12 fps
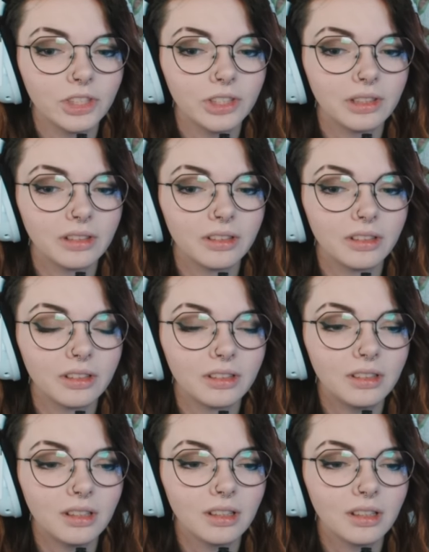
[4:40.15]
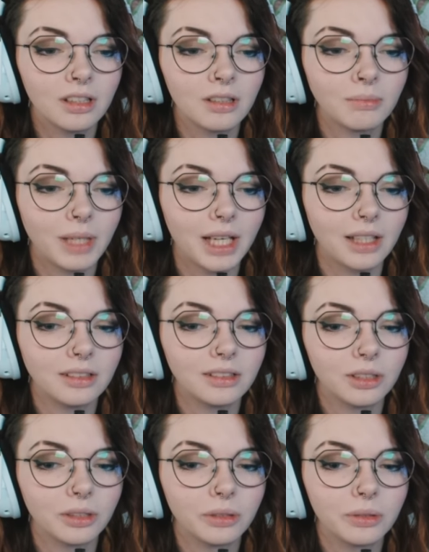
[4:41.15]
The
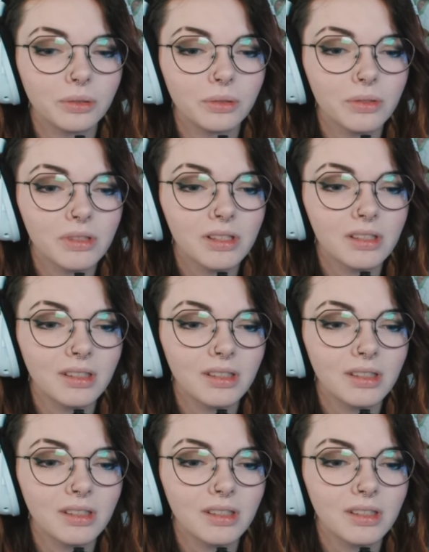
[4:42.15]
commandos.